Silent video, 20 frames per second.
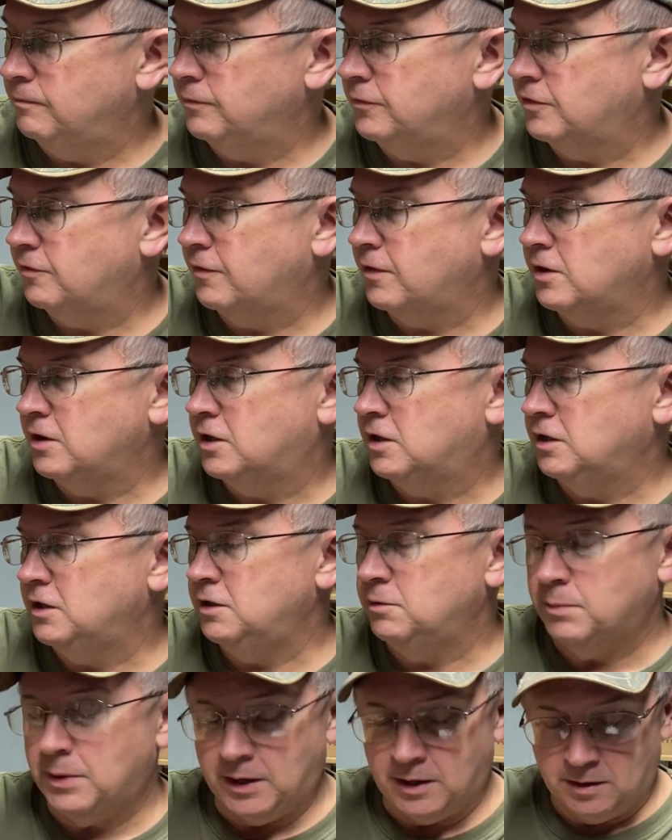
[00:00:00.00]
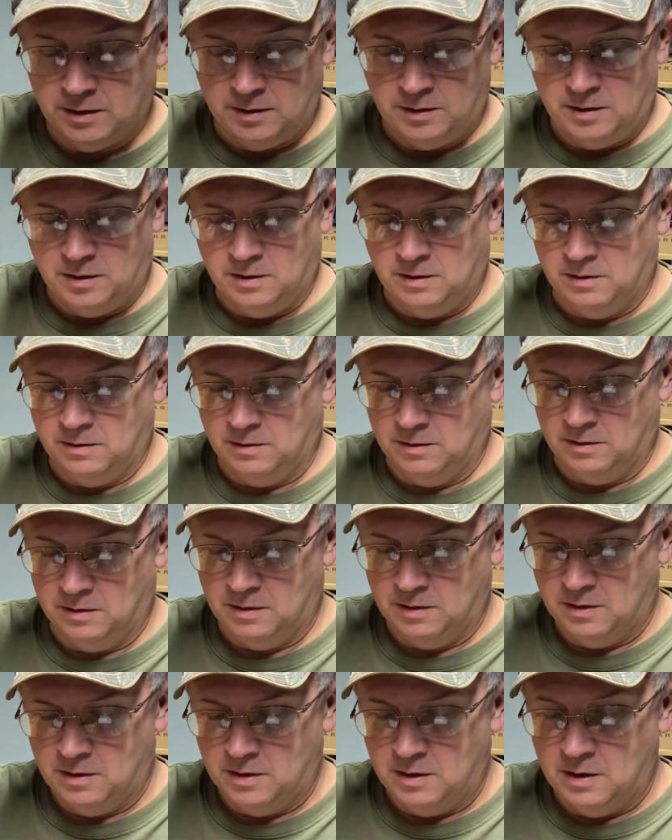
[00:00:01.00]
It's a very clean powder,
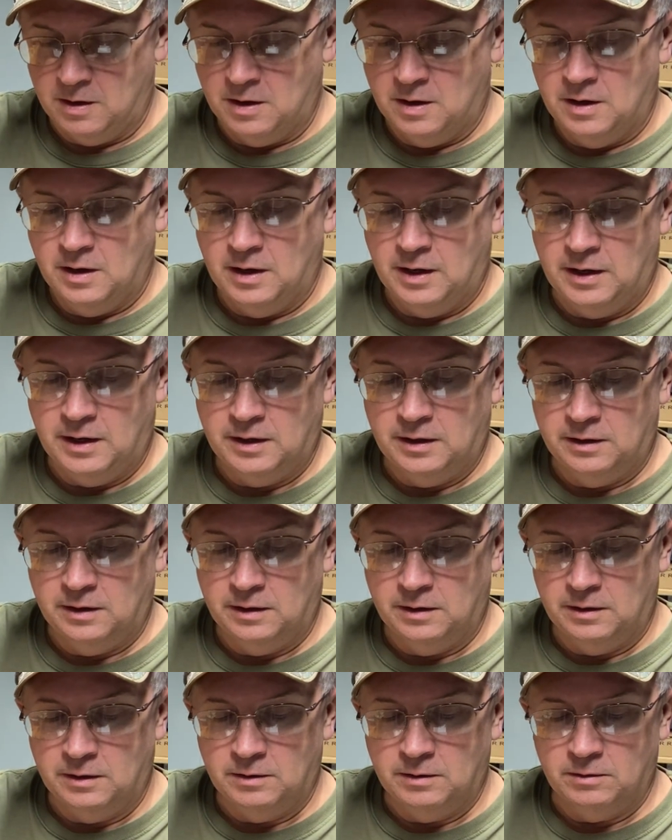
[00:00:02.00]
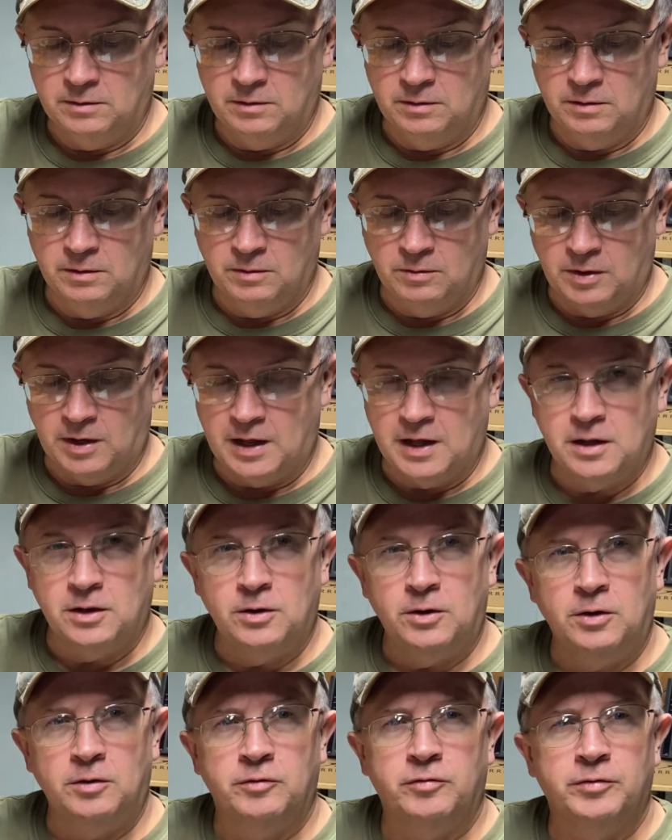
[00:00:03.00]
and what I
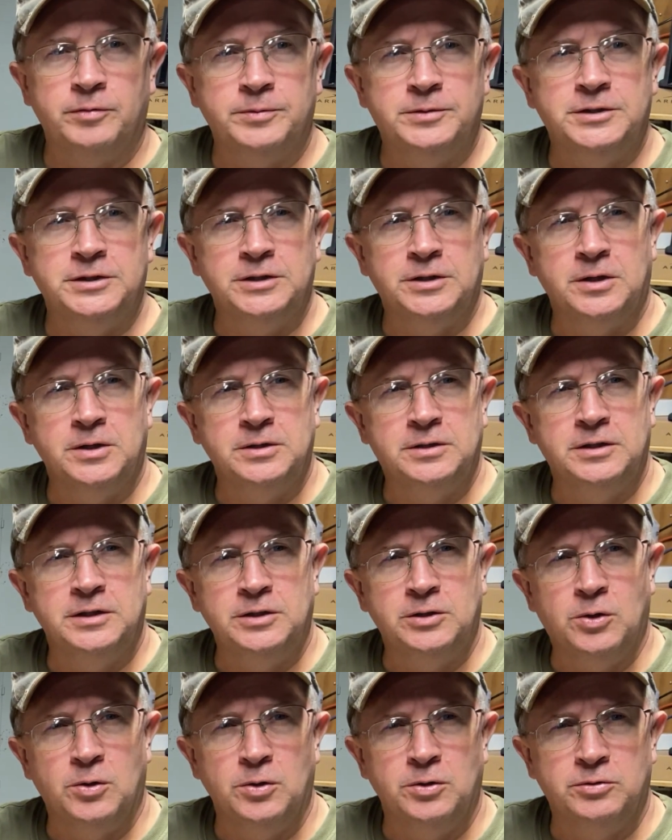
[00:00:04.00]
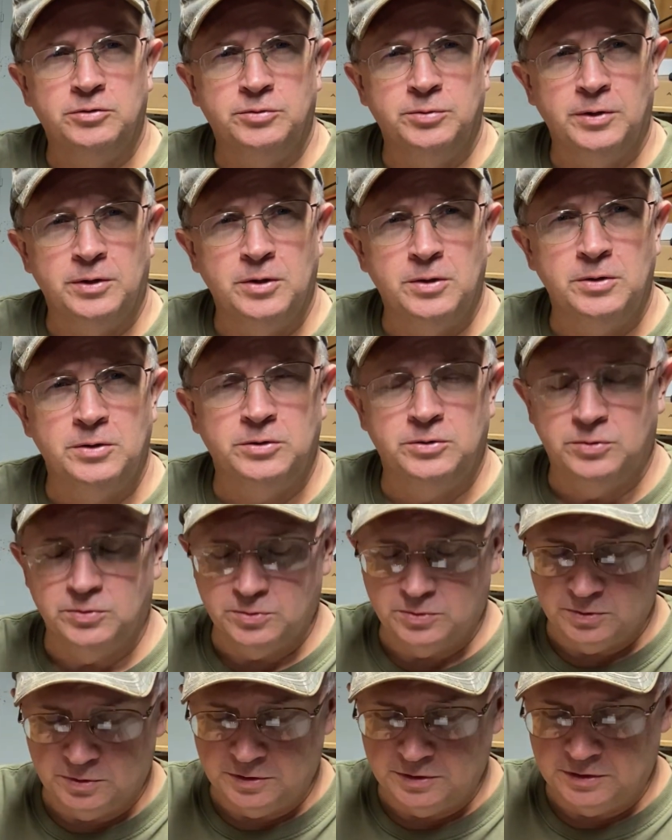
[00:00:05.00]
learned from GRT, Gordon's Reloading
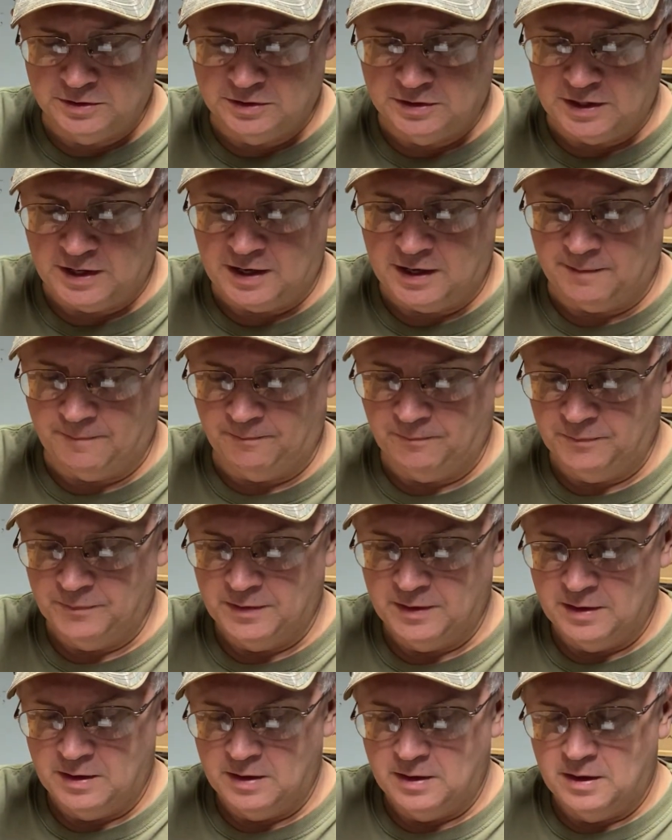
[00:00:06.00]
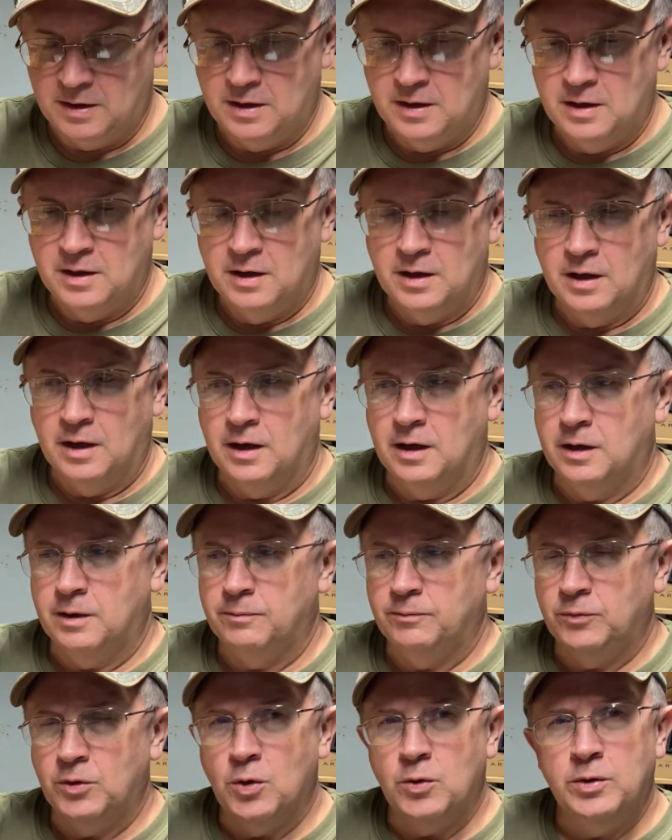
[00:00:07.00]
Tool, is that
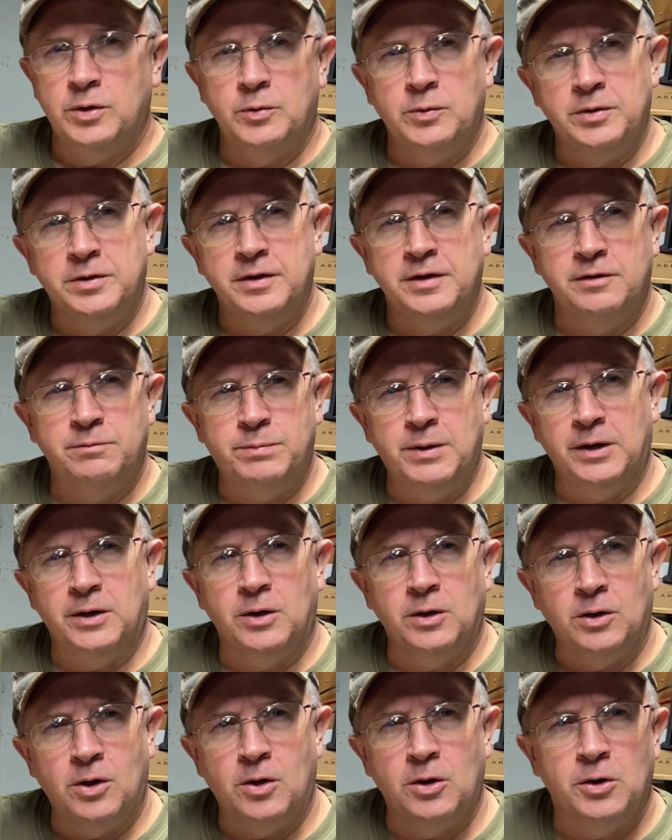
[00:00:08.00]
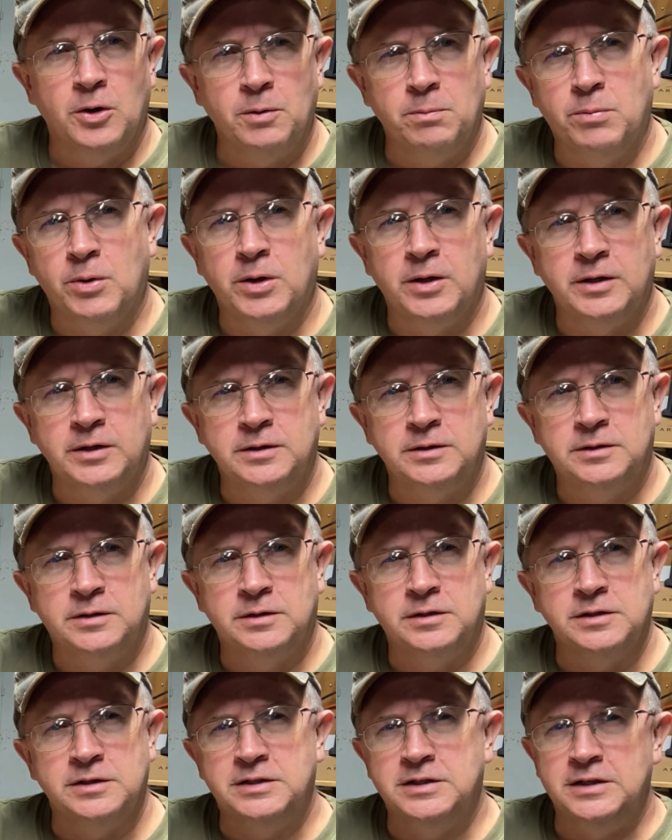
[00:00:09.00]
going with these bigger, longer bullets,
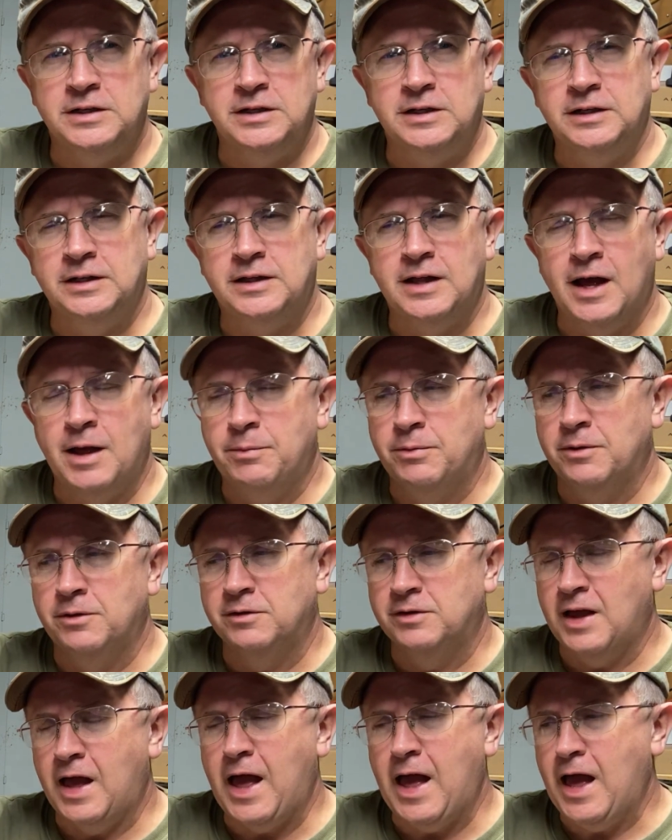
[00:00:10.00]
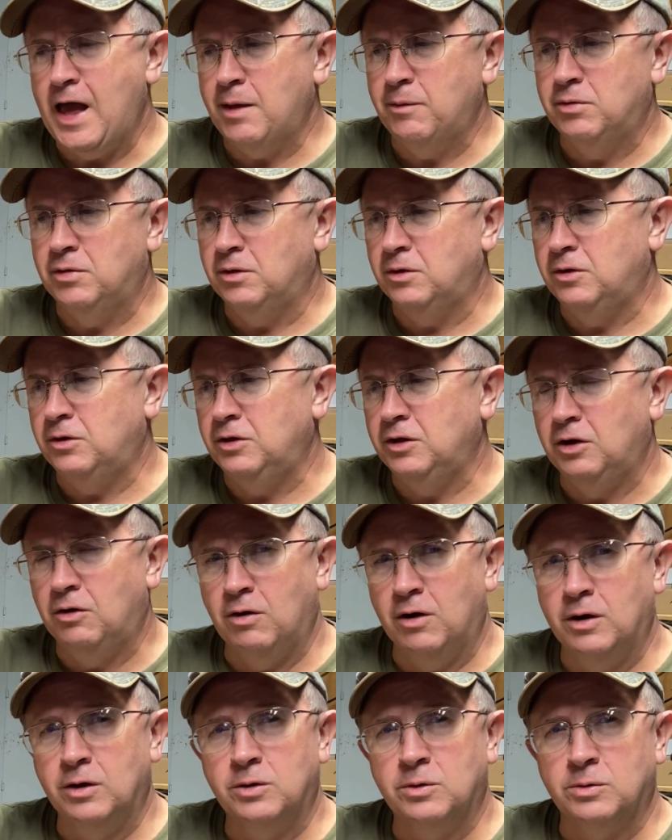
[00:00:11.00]
the seating depth is absolutely
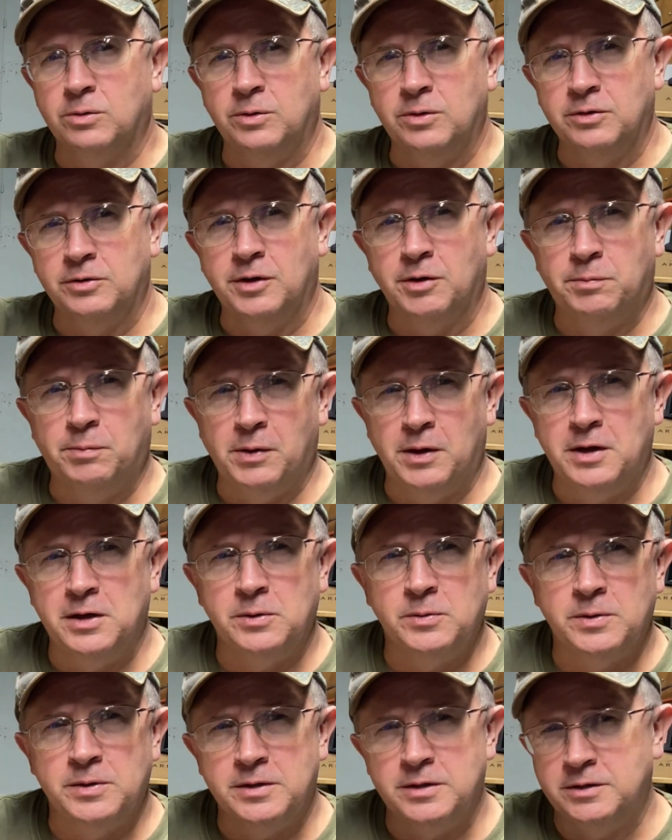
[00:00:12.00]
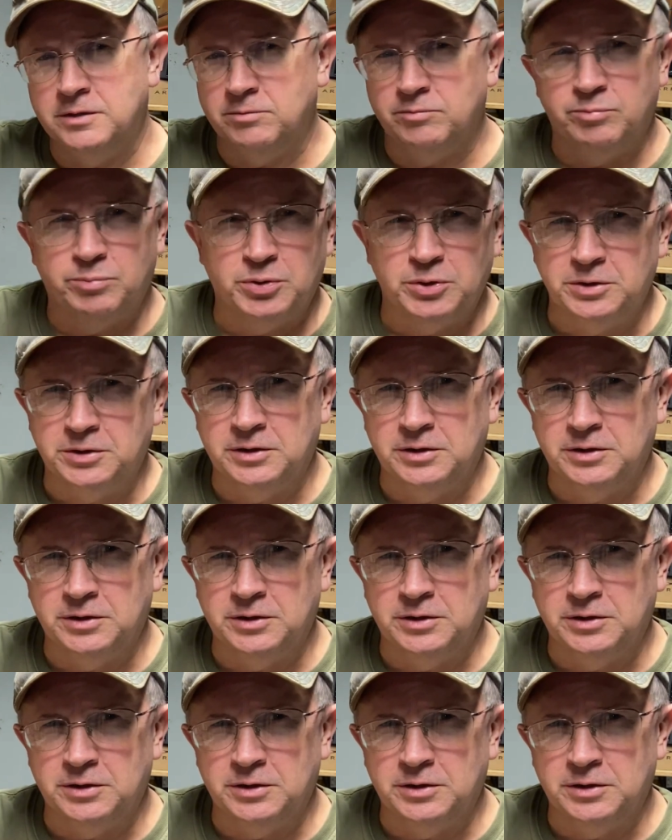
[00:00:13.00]
critical, because I'm playing with it and